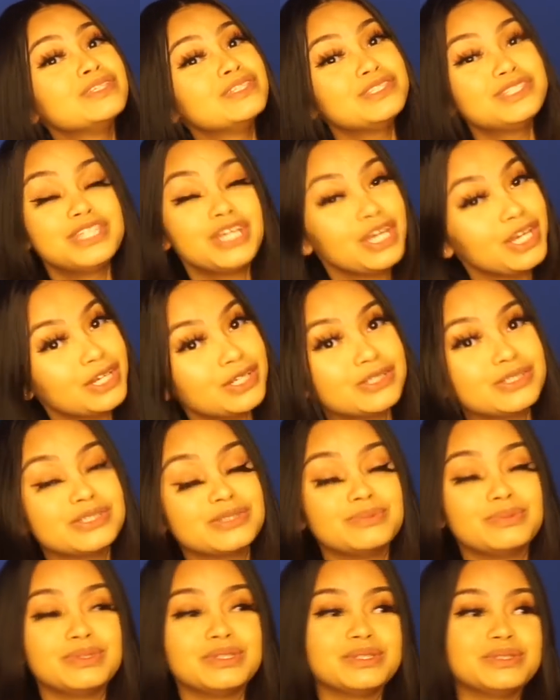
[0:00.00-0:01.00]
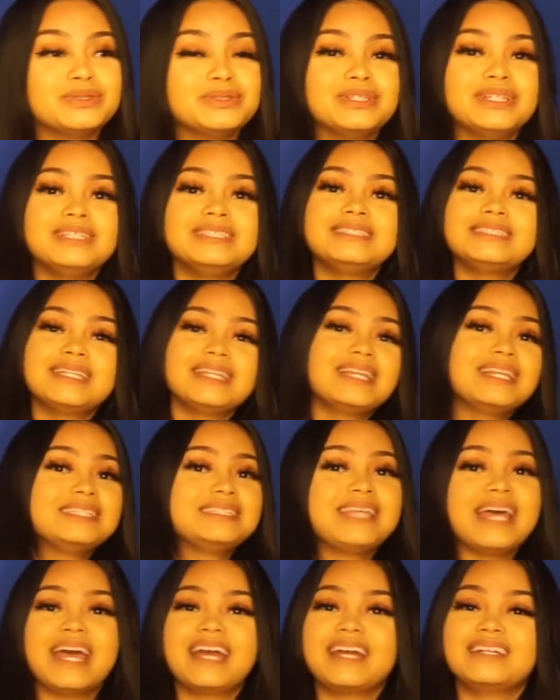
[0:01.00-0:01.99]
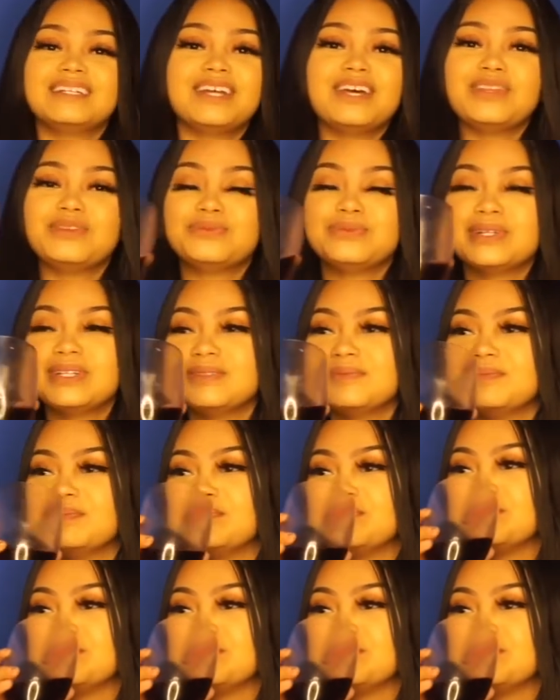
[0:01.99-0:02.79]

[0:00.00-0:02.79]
Cheers, boo. Let's take another one.